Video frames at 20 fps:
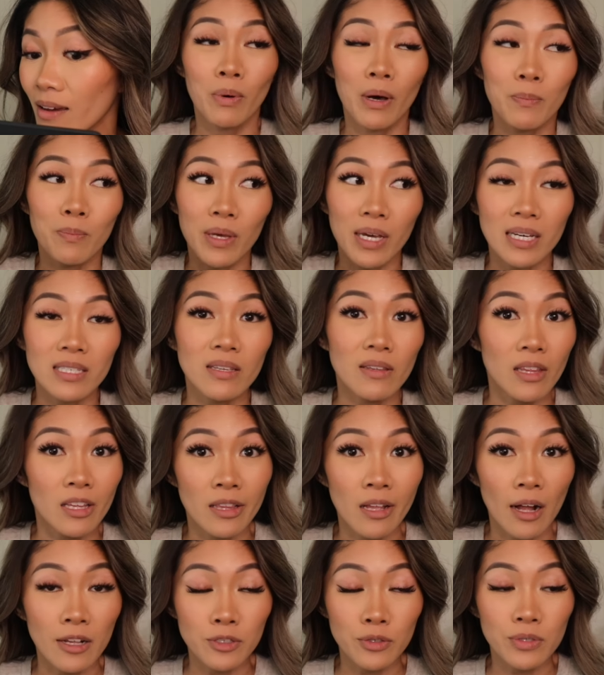but because of the
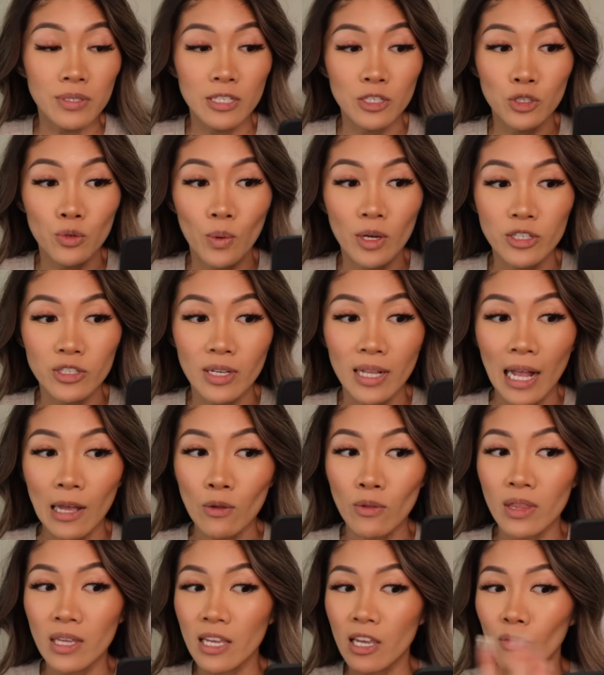nozzle situation, I
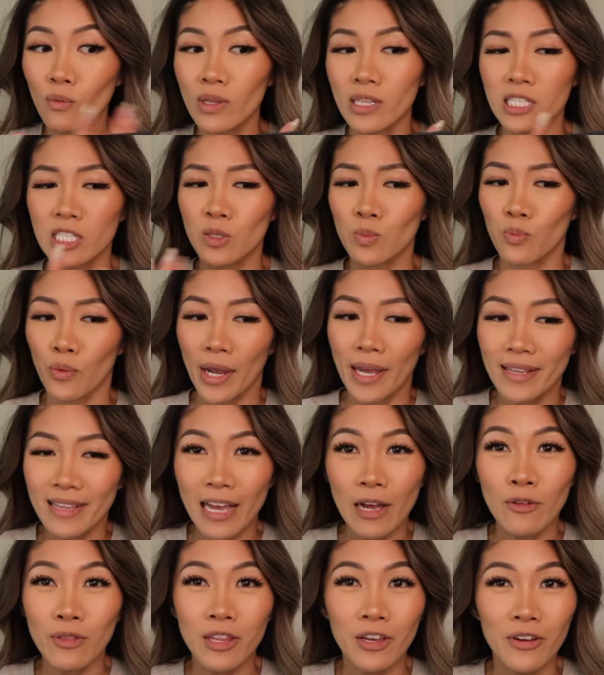don't think it really sprayed
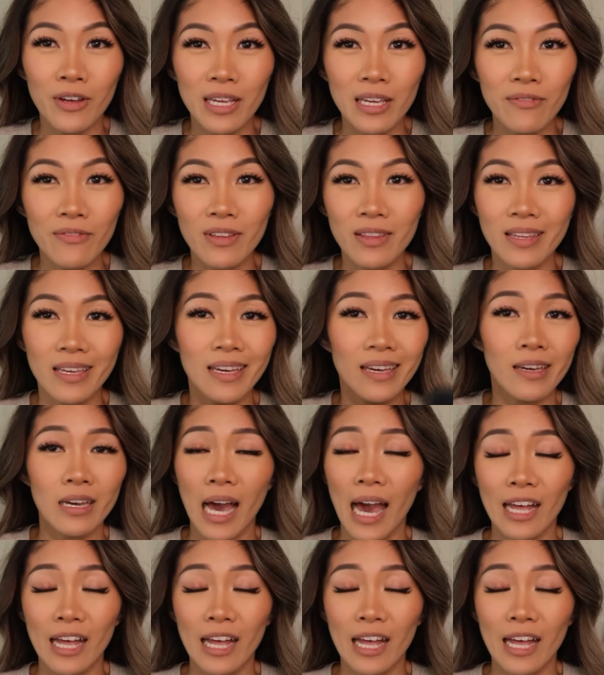down there evenly.